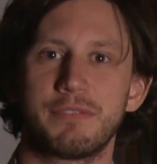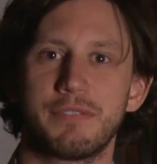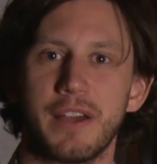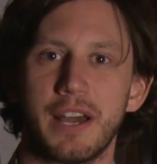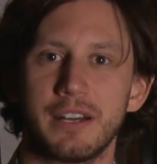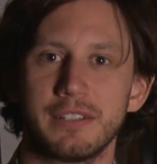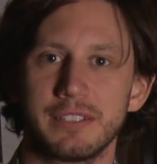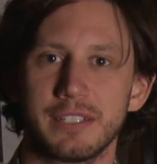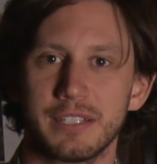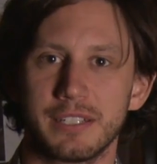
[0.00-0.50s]

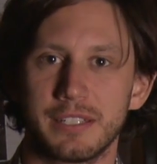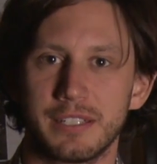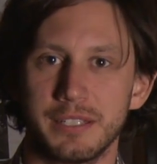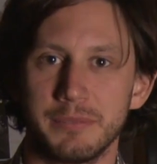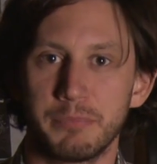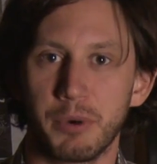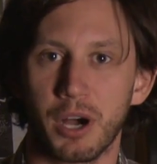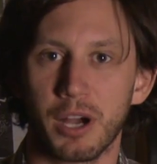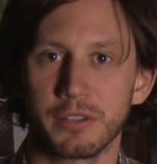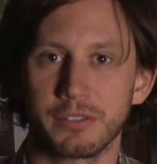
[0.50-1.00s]
founded the
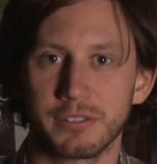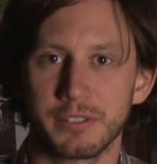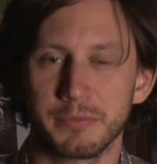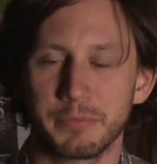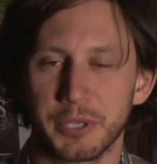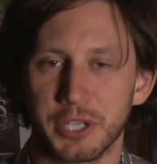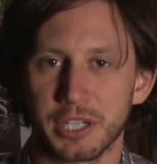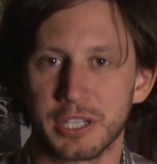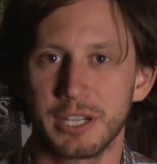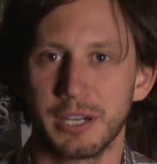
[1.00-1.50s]
Boston
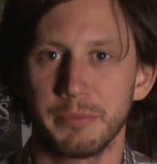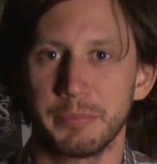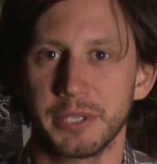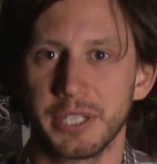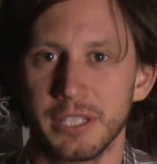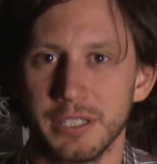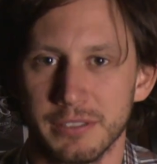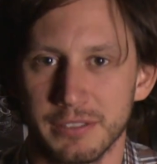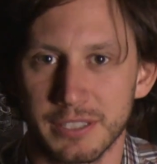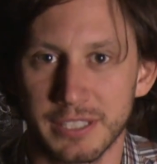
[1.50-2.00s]
Beer
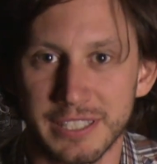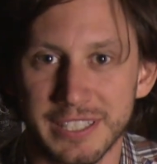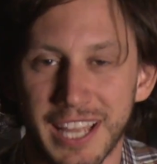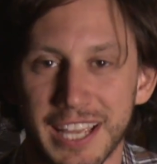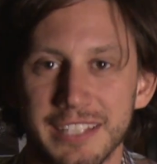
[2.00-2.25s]
Company in